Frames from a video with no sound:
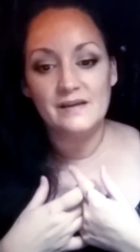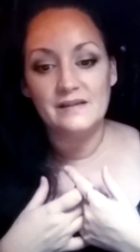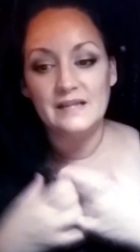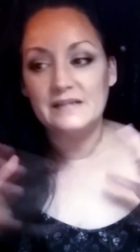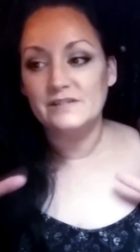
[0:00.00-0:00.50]

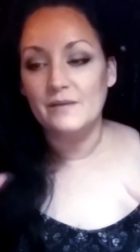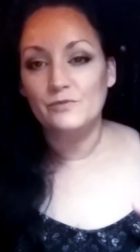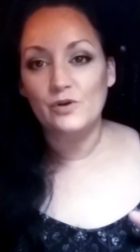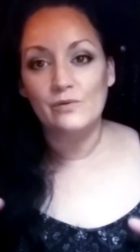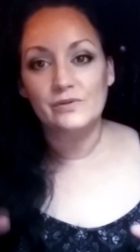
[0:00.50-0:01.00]
Unless I'm
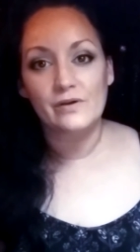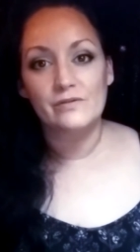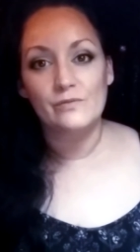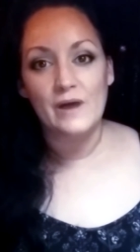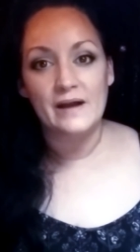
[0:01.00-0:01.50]
told
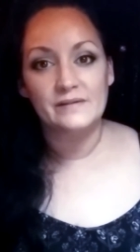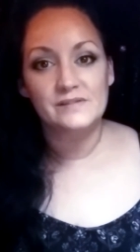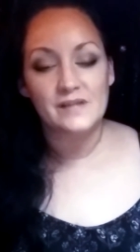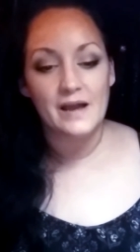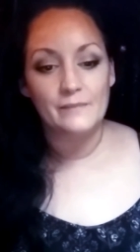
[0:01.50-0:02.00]

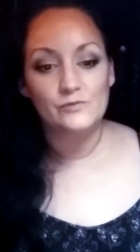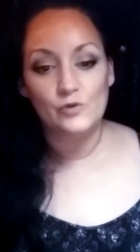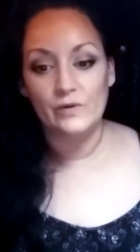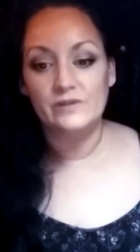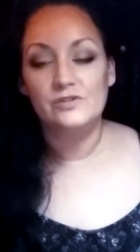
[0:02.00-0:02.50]
otherwise, I'm
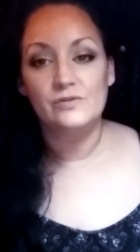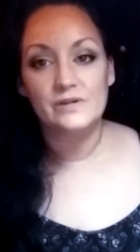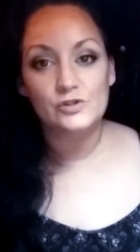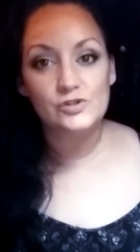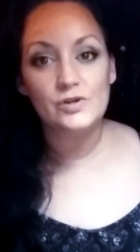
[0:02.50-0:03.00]
going to
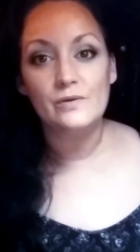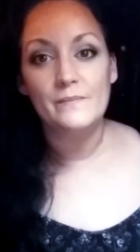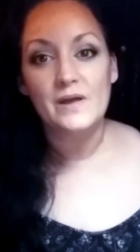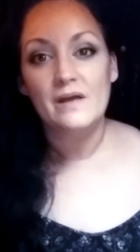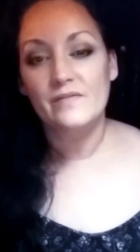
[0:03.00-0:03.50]

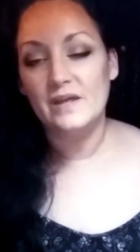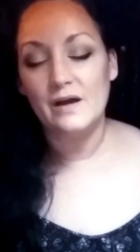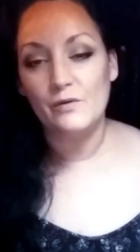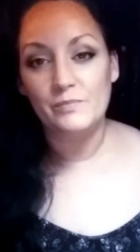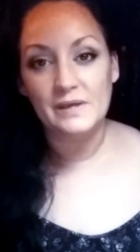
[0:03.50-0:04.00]
assume that
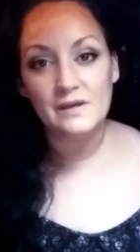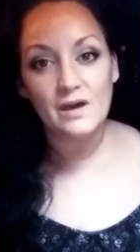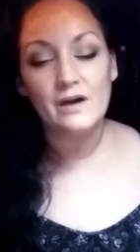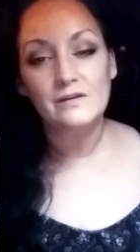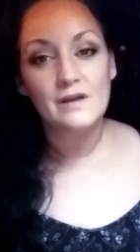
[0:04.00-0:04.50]
I'll be
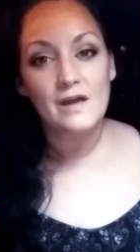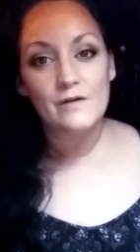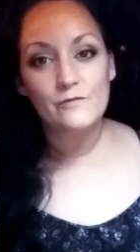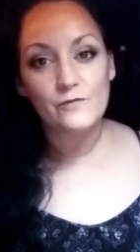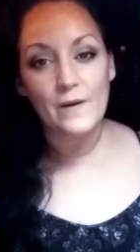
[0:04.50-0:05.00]
cut
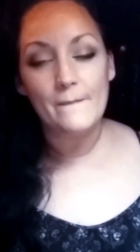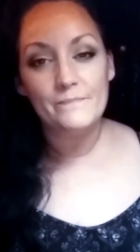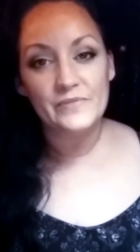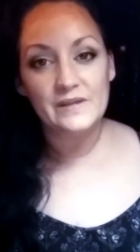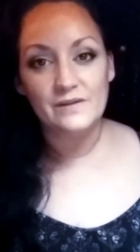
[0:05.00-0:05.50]
from the